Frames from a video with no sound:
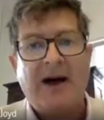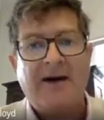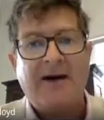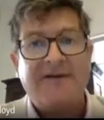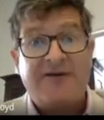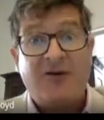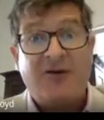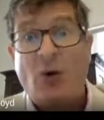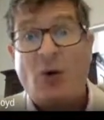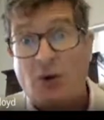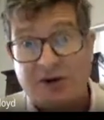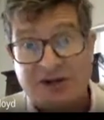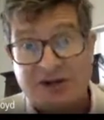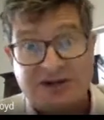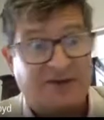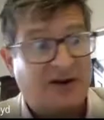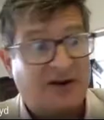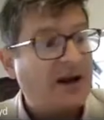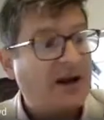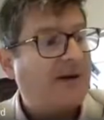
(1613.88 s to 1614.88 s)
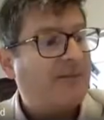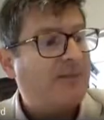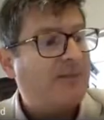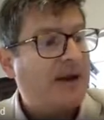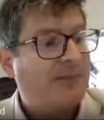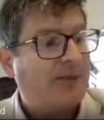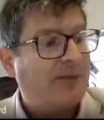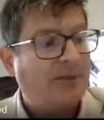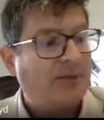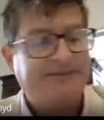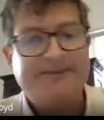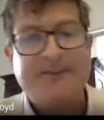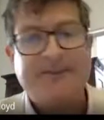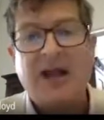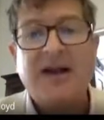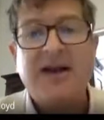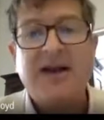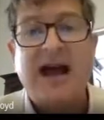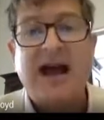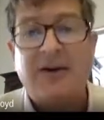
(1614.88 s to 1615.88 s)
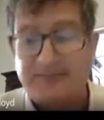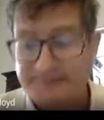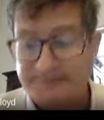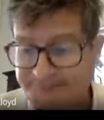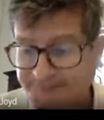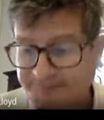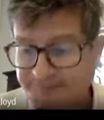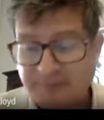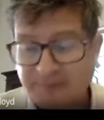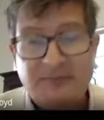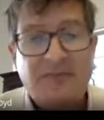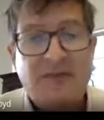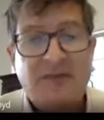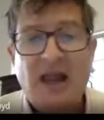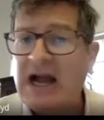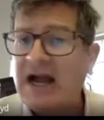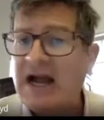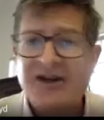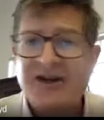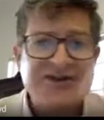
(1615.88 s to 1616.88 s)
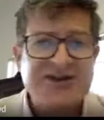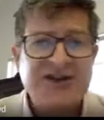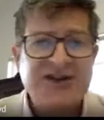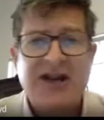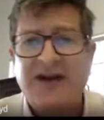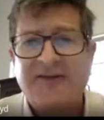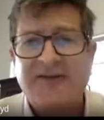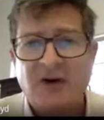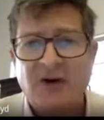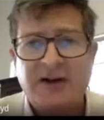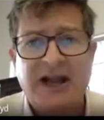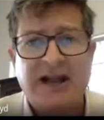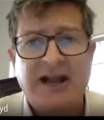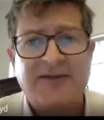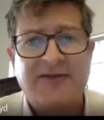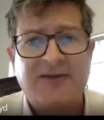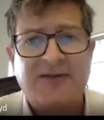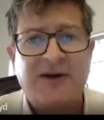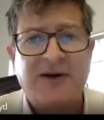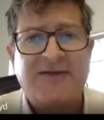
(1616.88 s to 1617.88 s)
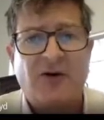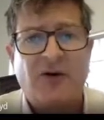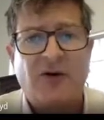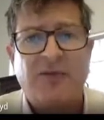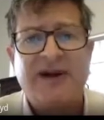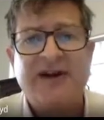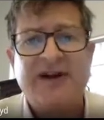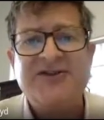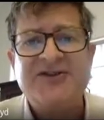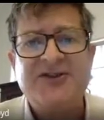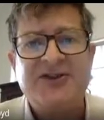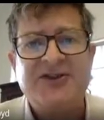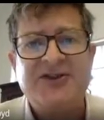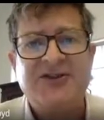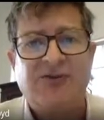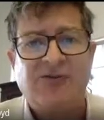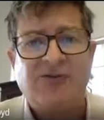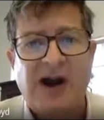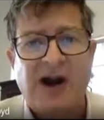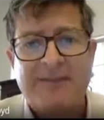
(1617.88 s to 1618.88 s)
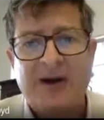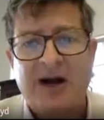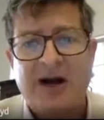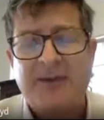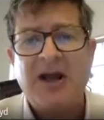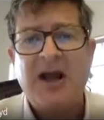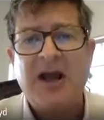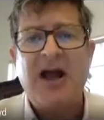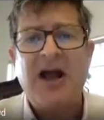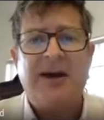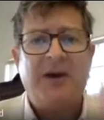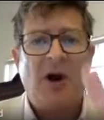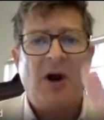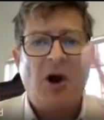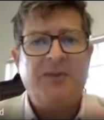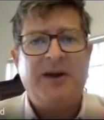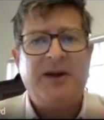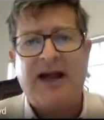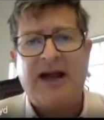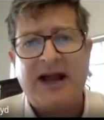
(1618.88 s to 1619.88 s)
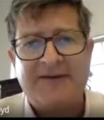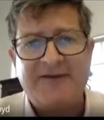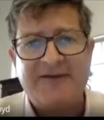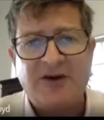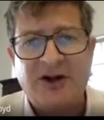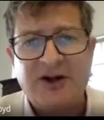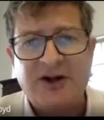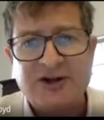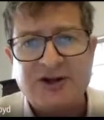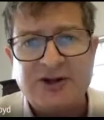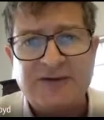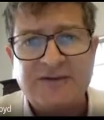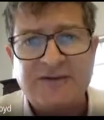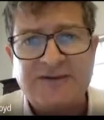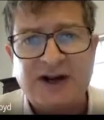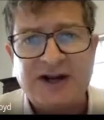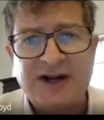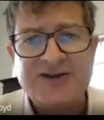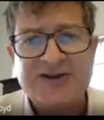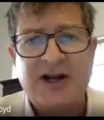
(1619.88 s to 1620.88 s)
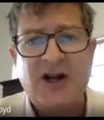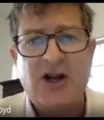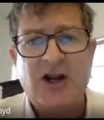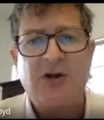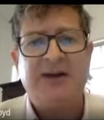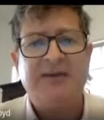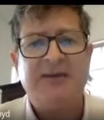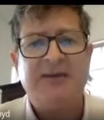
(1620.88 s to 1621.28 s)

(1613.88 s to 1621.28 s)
forwards for young people. Now, I can see I've got like 3 or 4 minutes just to wrap up. I'm hoping I haven't gone too fast. I hope it